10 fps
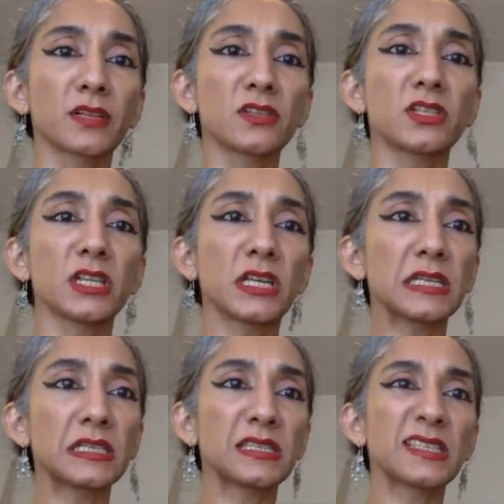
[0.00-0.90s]
she
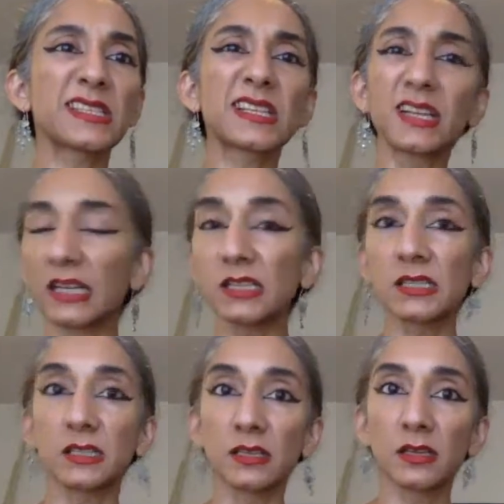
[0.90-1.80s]
is
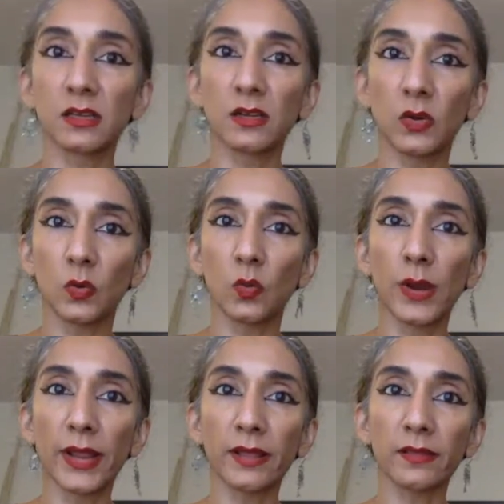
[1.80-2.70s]
disgusted
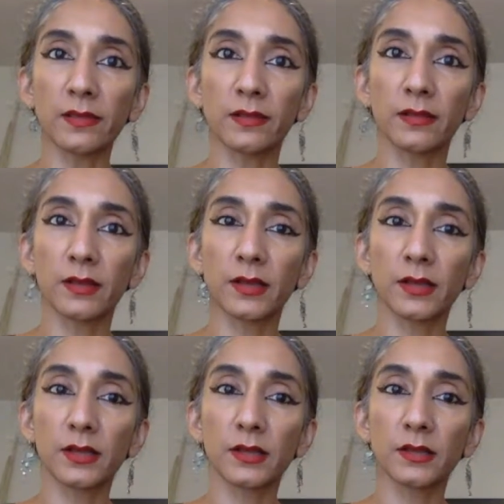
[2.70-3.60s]
with
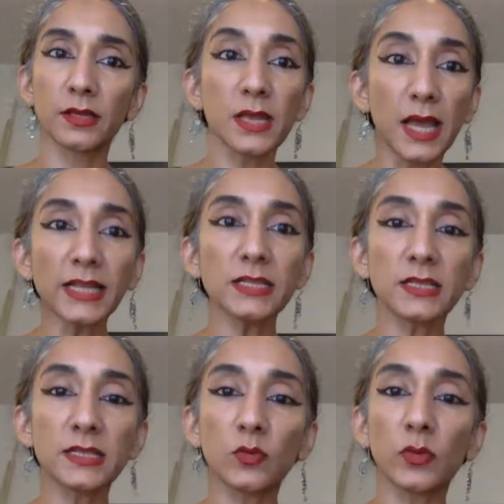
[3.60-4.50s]
the
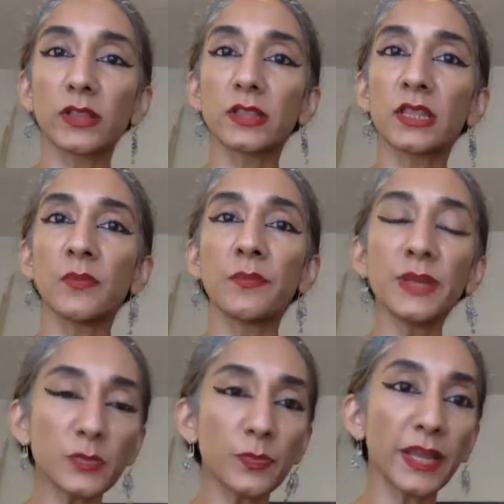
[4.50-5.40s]
knights with the
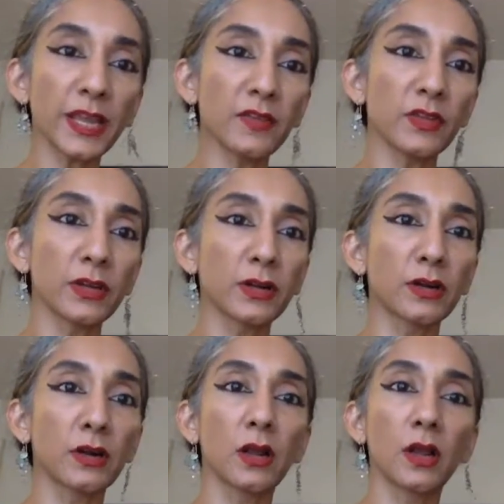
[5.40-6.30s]

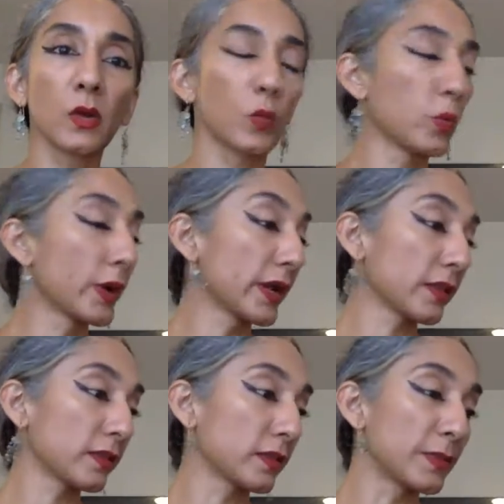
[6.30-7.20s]
misbehavior,
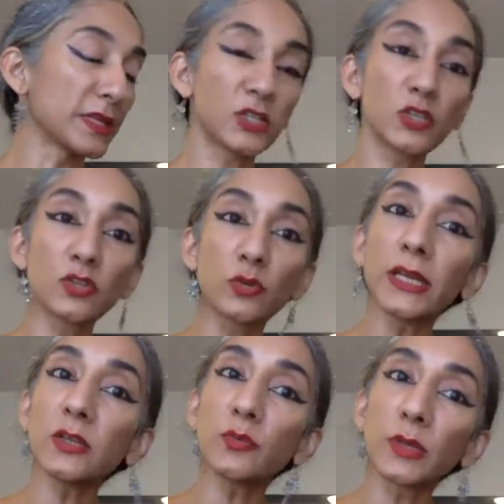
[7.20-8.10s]
with the
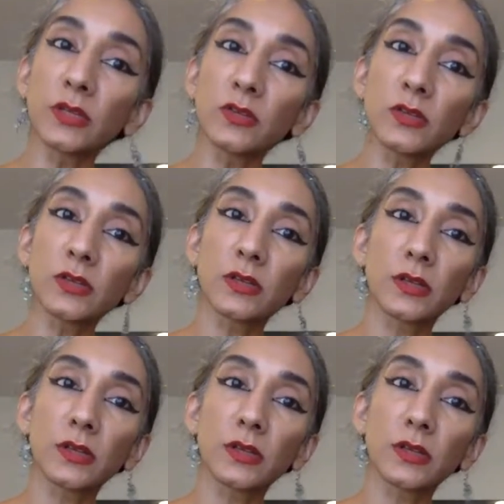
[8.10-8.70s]
mistreatment